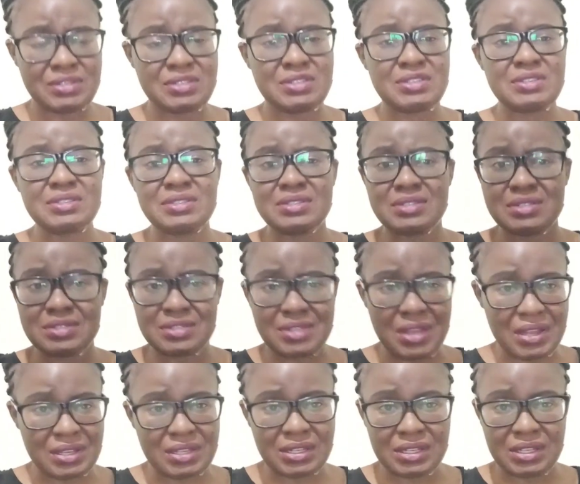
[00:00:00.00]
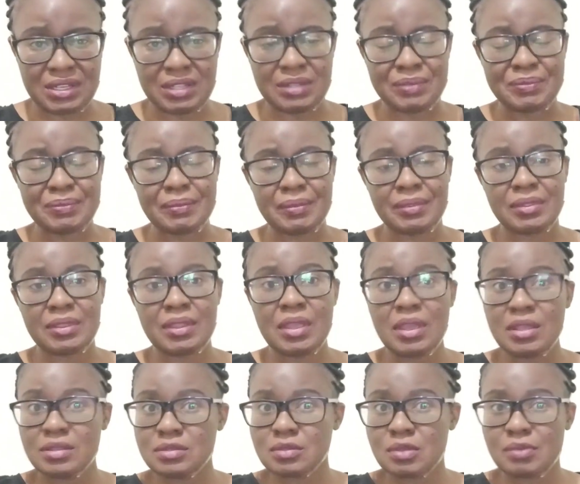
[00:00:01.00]
just suddenly
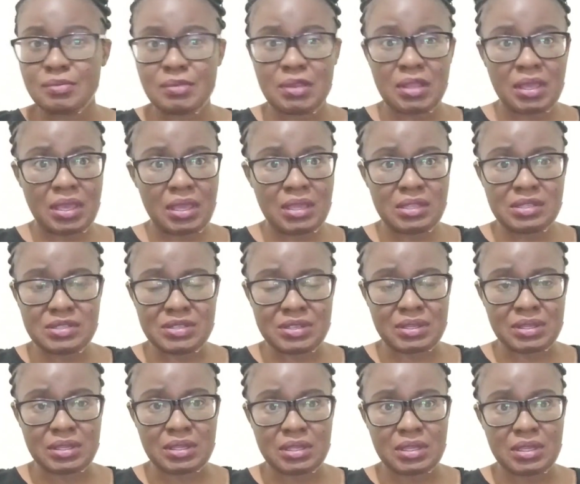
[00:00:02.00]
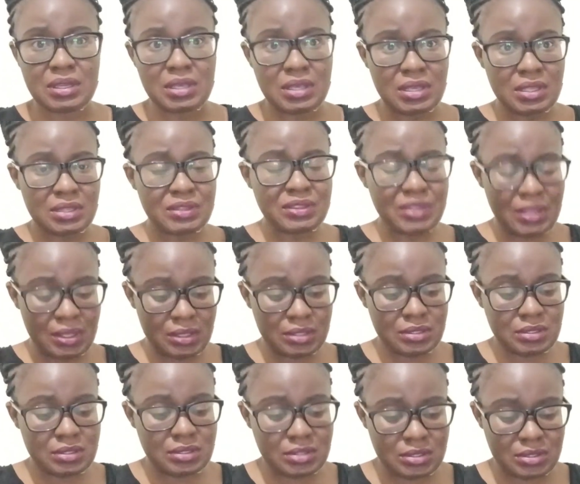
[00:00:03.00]
it's communicating.
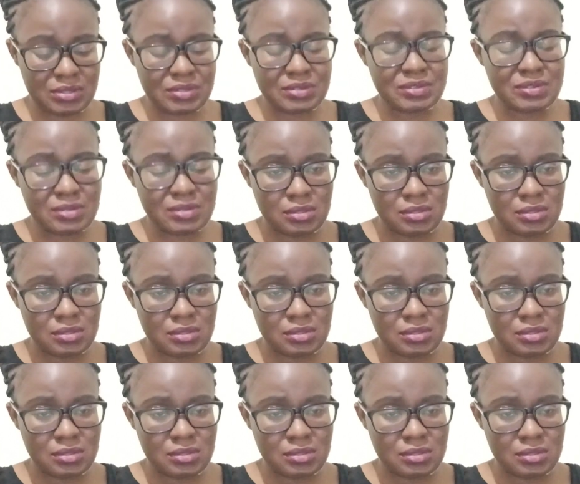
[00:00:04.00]
There's